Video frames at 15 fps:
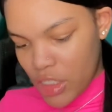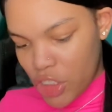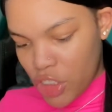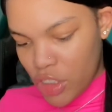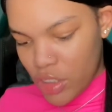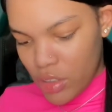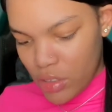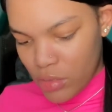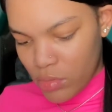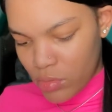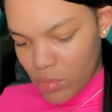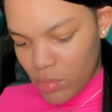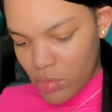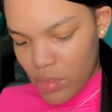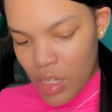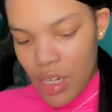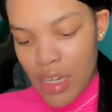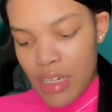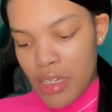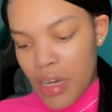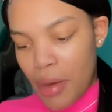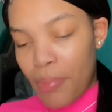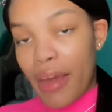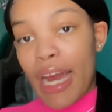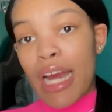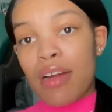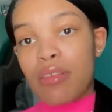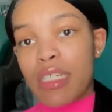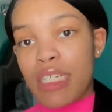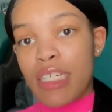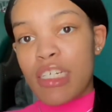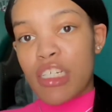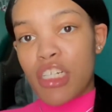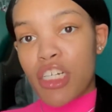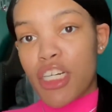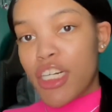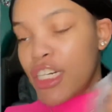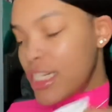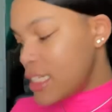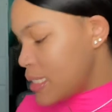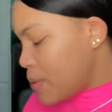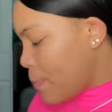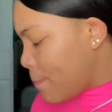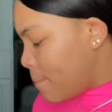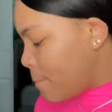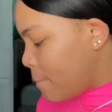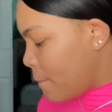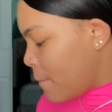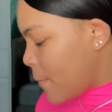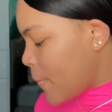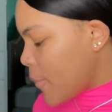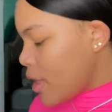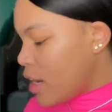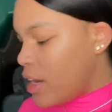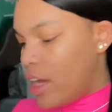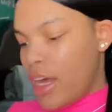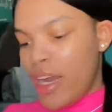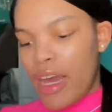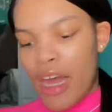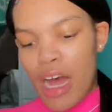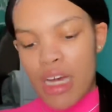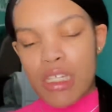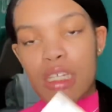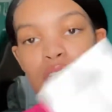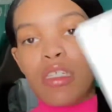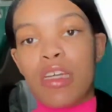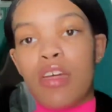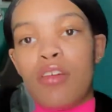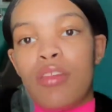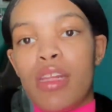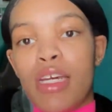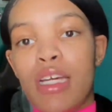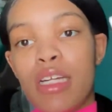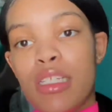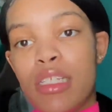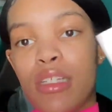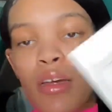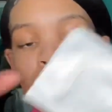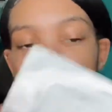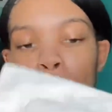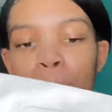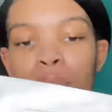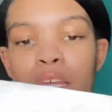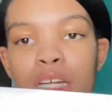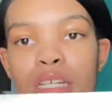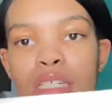you a pair of scissors. And they also send you this this,